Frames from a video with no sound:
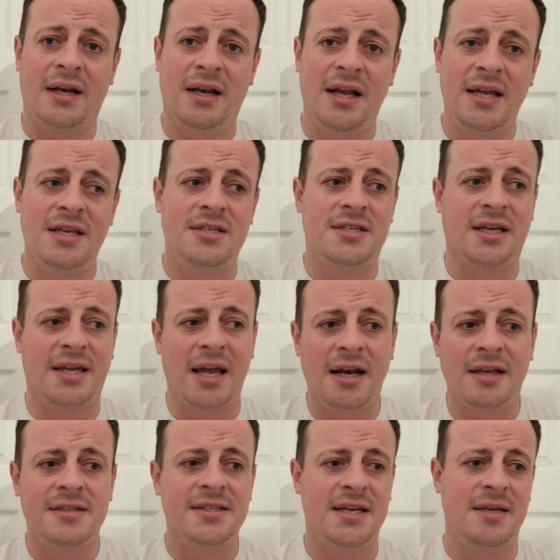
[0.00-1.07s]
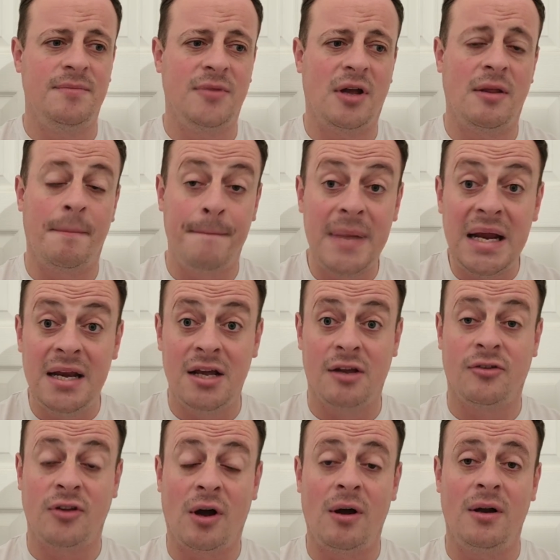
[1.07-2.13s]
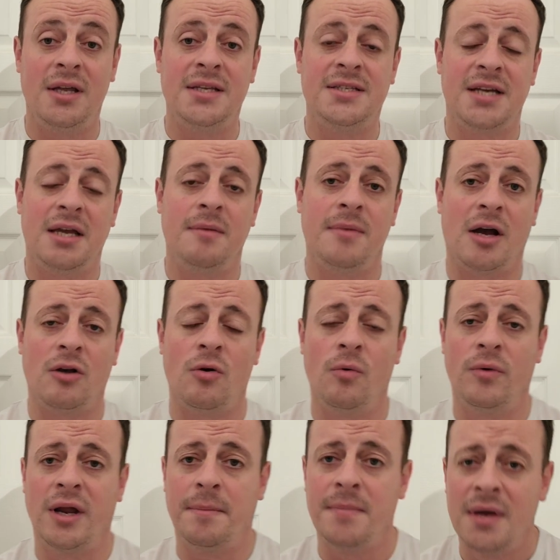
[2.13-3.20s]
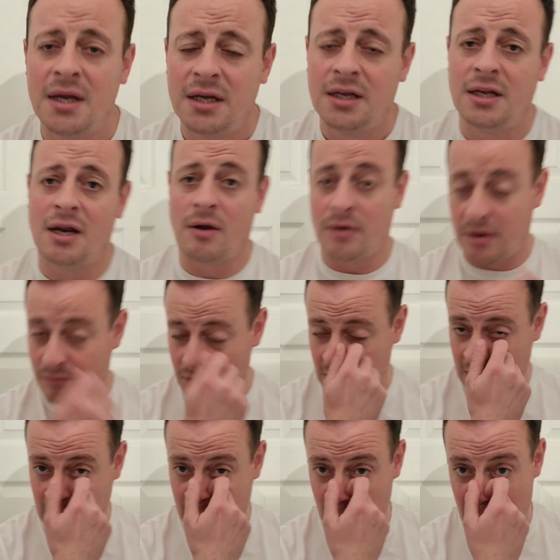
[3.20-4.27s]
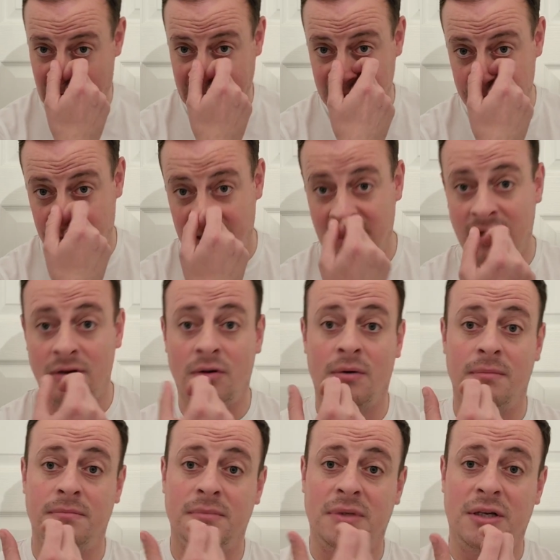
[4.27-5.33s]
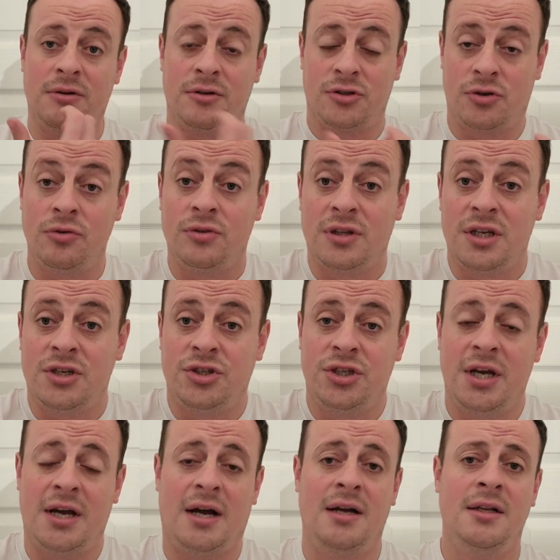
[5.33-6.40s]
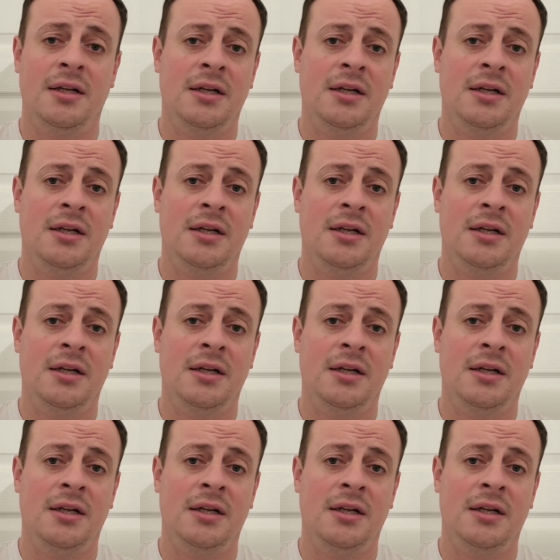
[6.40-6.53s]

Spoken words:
And Leeds, again, a team that the media darling team, I call them. You know, they're really liked, but they're not as good this year.